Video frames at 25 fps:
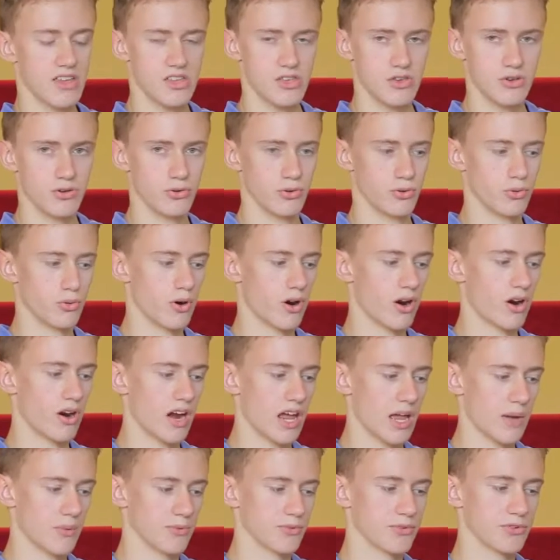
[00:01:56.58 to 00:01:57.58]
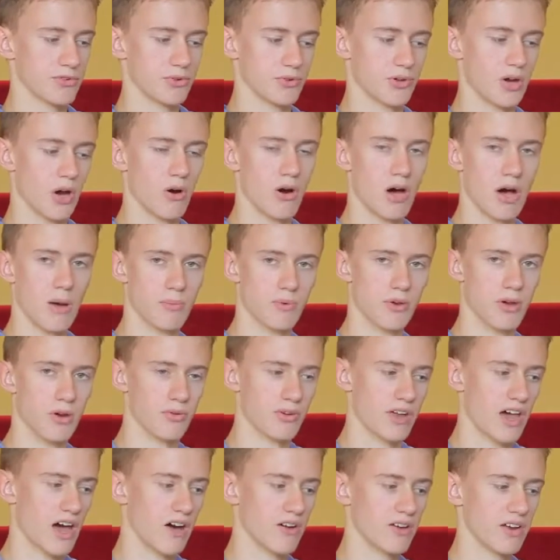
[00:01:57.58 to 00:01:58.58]
you are able to go up,
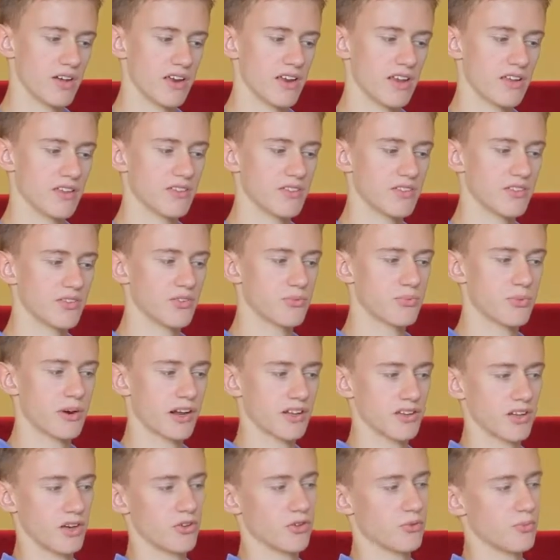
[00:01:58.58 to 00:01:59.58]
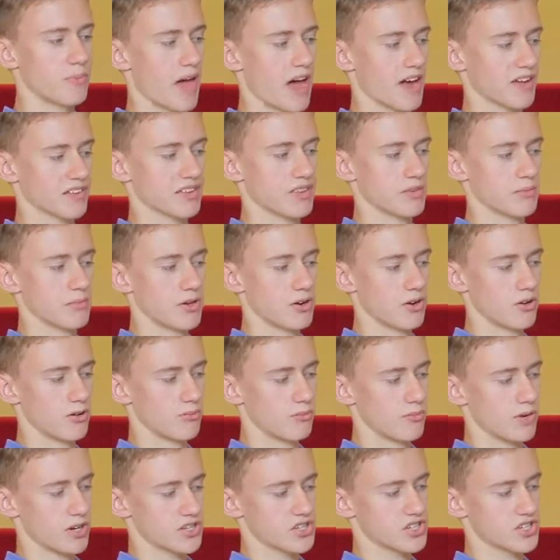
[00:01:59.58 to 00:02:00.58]
go down, and it spring loads back to the
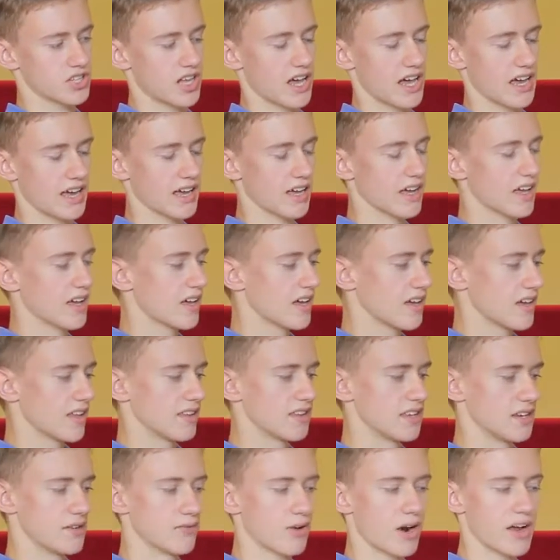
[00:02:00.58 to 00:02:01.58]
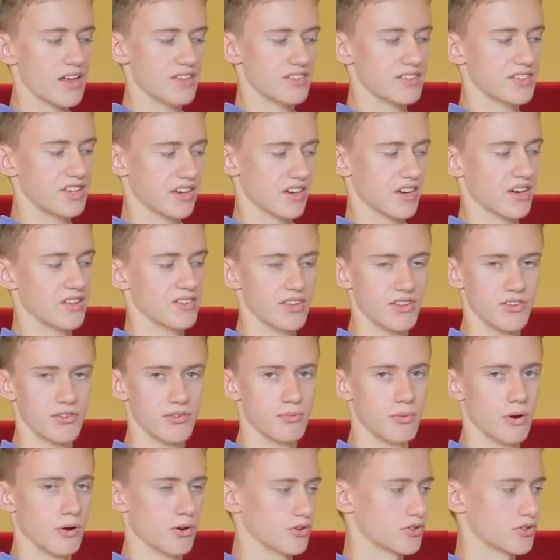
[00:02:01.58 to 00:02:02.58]
middle, much like the right stick on this remote